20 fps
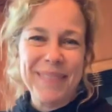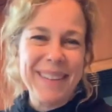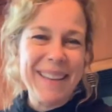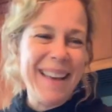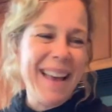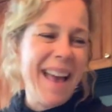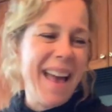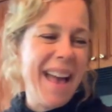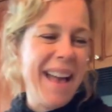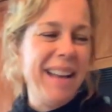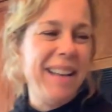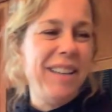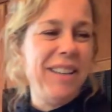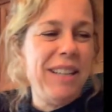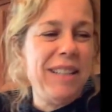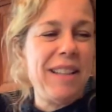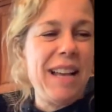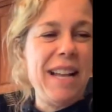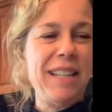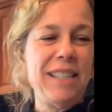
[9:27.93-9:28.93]
Okay,
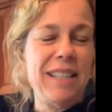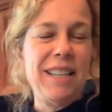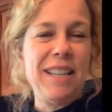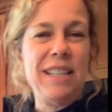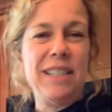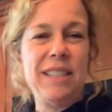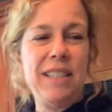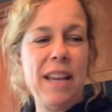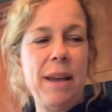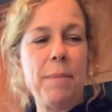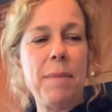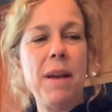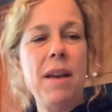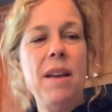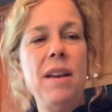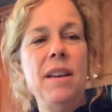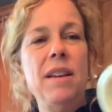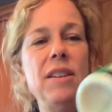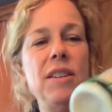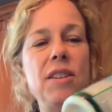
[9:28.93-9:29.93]
good. That's a good tip.
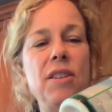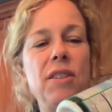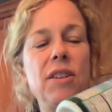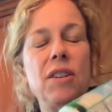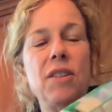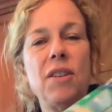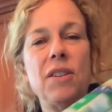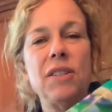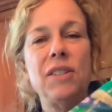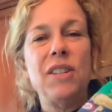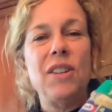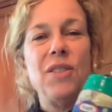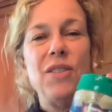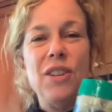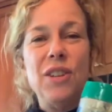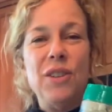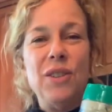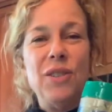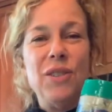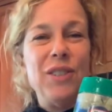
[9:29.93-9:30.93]
You can also
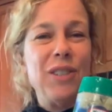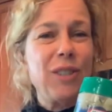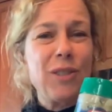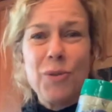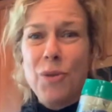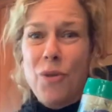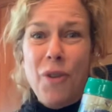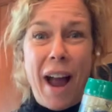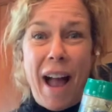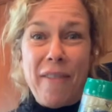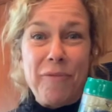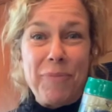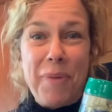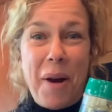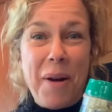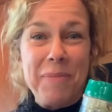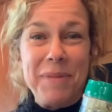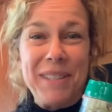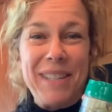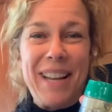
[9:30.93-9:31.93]
use cracked
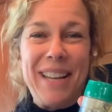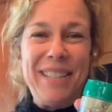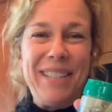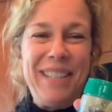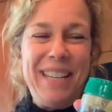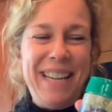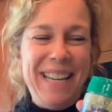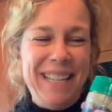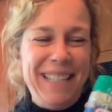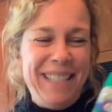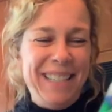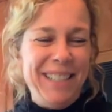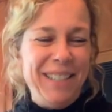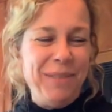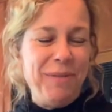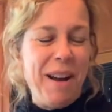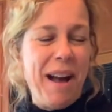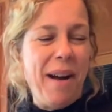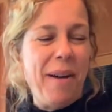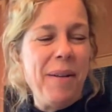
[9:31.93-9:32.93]
Parmesan cheese as
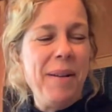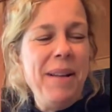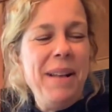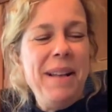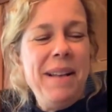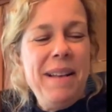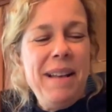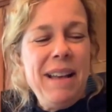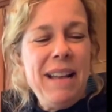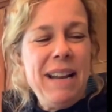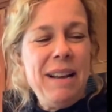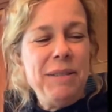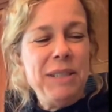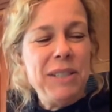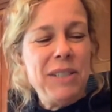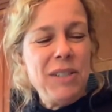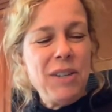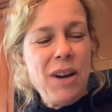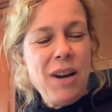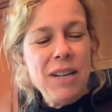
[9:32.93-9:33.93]
well. And I
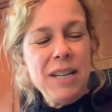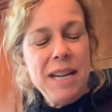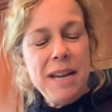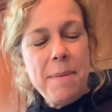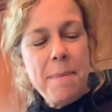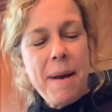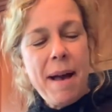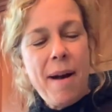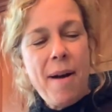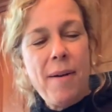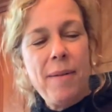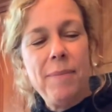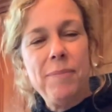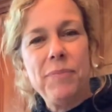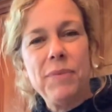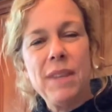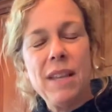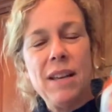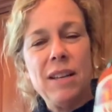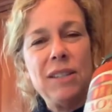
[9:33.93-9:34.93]
was talking about
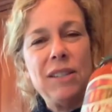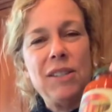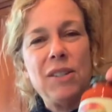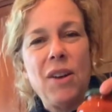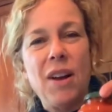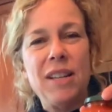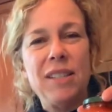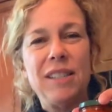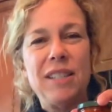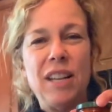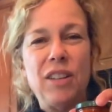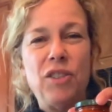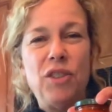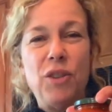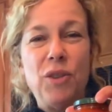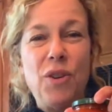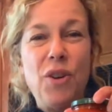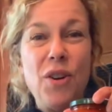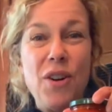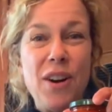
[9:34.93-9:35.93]
the sauce that you
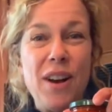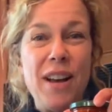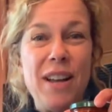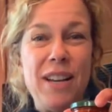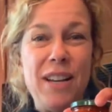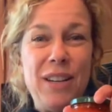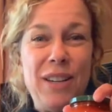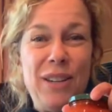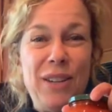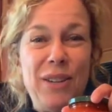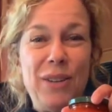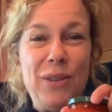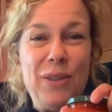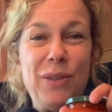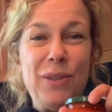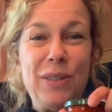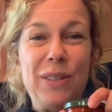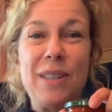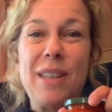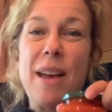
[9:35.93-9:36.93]
could
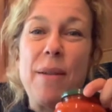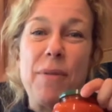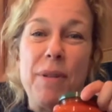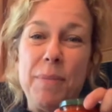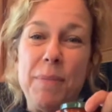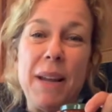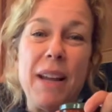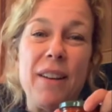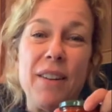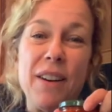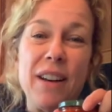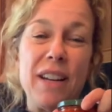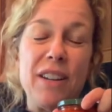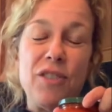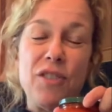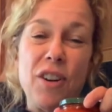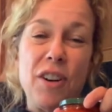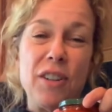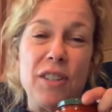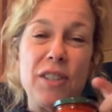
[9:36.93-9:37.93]
use that would be good, a
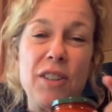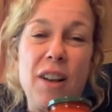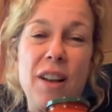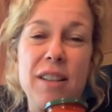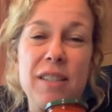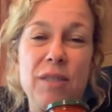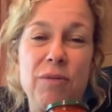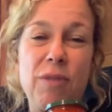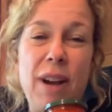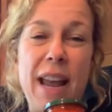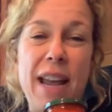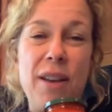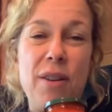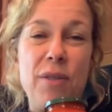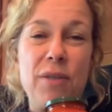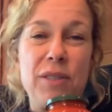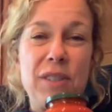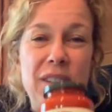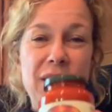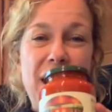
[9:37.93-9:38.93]
jarred sauce,
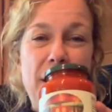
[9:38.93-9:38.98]
Rayo's.